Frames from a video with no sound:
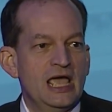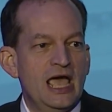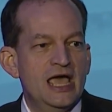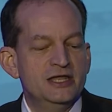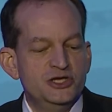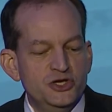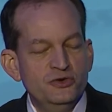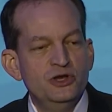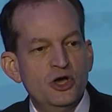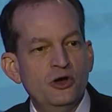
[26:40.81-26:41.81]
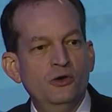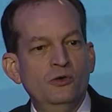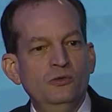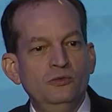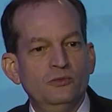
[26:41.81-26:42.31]
and you
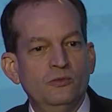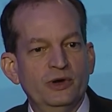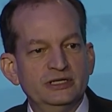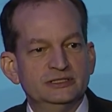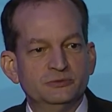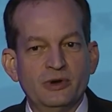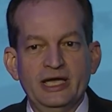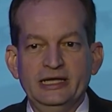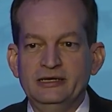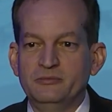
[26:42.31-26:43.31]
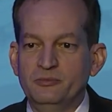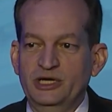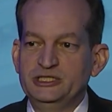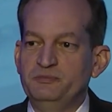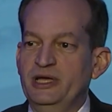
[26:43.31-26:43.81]
know what is right
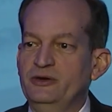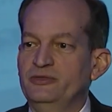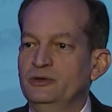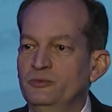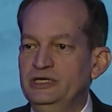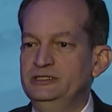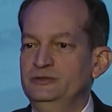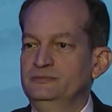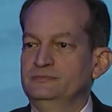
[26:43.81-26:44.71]
much better than we do.